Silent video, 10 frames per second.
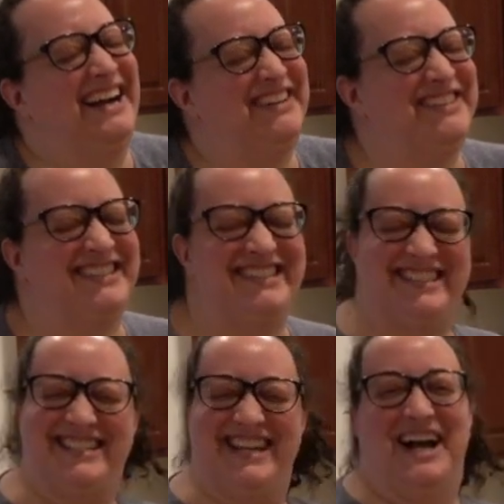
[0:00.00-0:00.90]
to
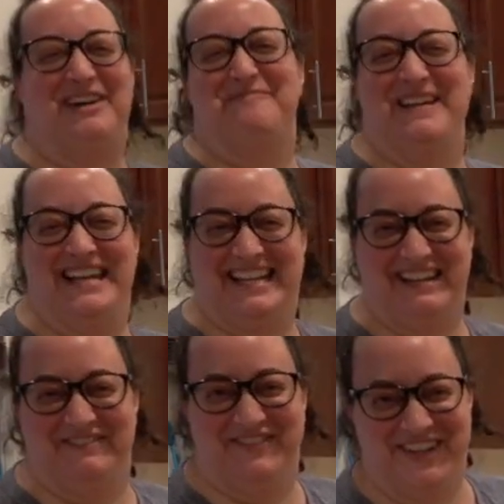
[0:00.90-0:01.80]
stop
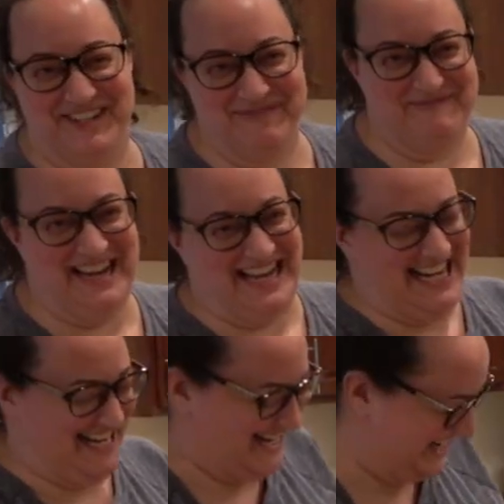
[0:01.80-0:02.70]
making fun of
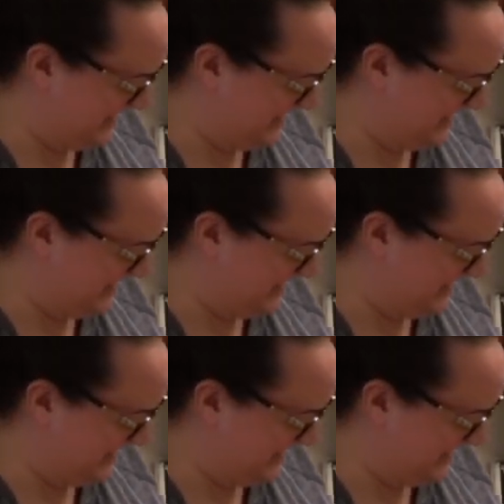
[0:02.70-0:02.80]
me.